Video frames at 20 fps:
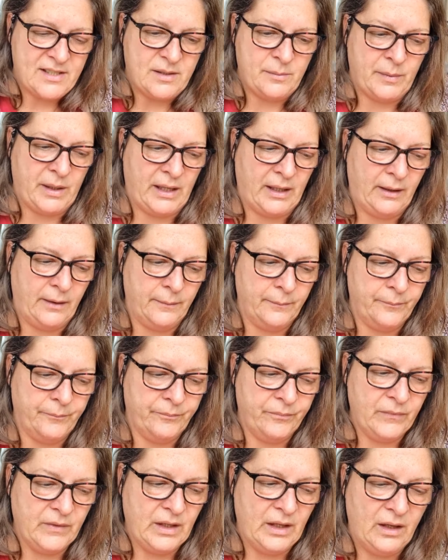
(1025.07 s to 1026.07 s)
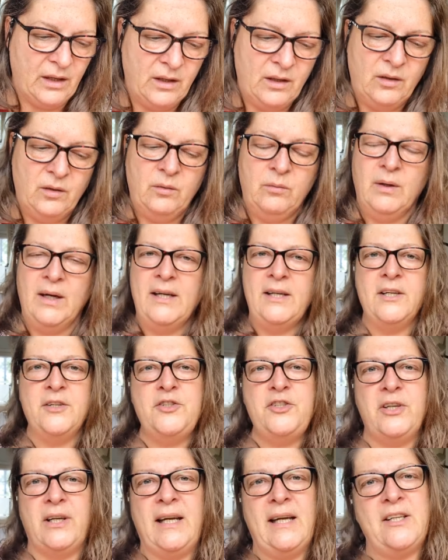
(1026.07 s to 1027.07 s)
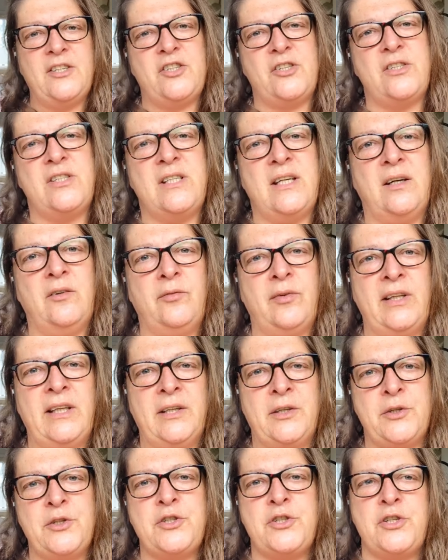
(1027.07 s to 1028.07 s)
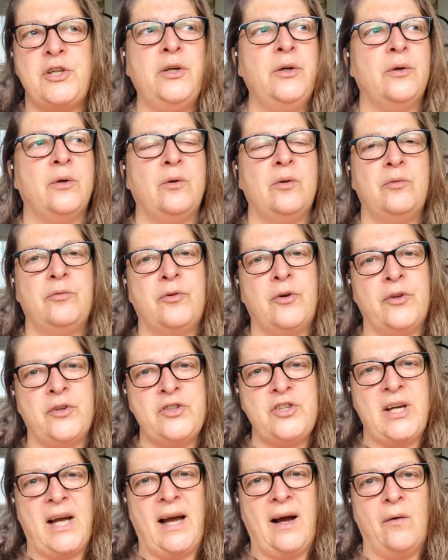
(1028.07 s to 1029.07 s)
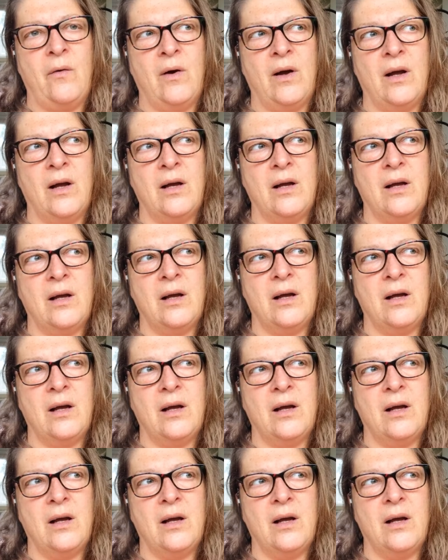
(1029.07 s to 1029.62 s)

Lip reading: to me, why don't you get yourself a little stool for the shower?